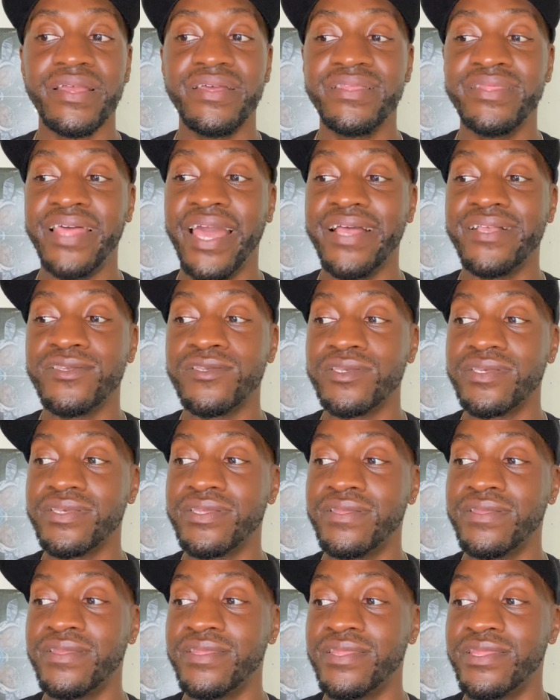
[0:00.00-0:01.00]
That's
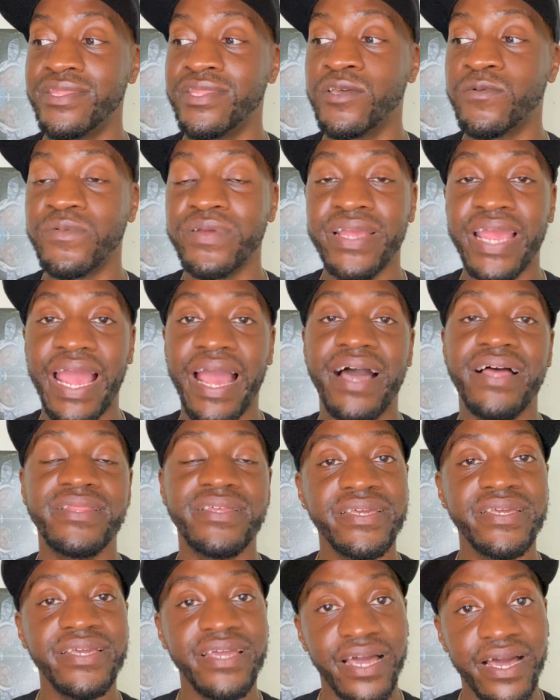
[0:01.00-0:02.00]
the
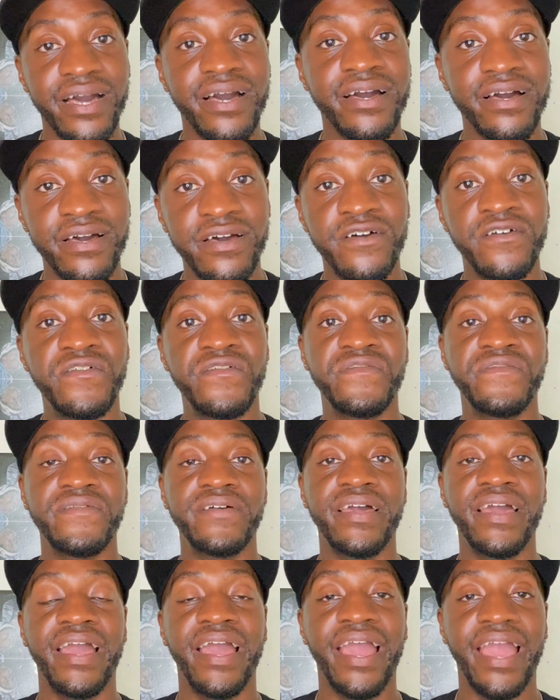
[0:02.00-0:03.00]
reality of
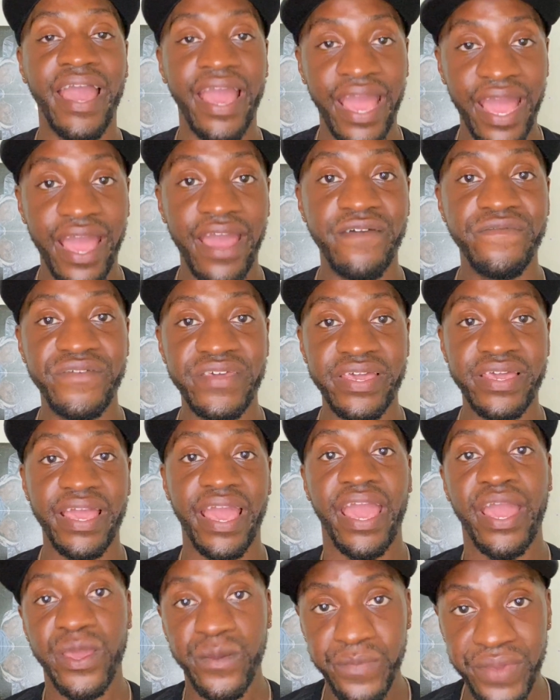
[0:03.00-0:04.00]
having
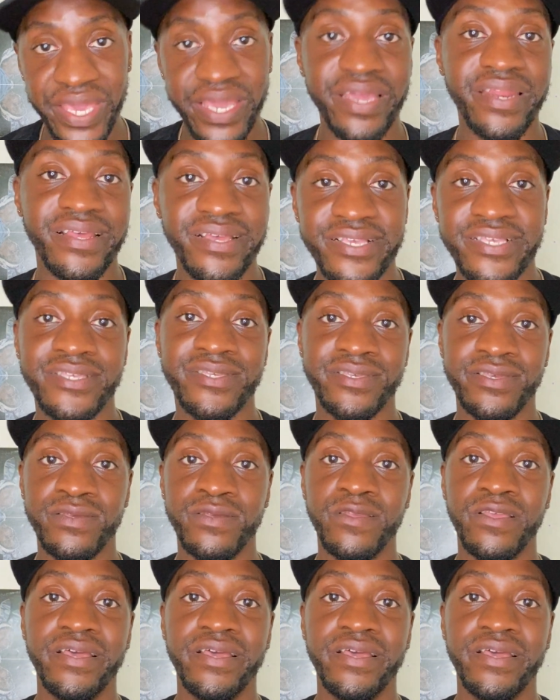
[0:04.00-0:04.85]
a penis.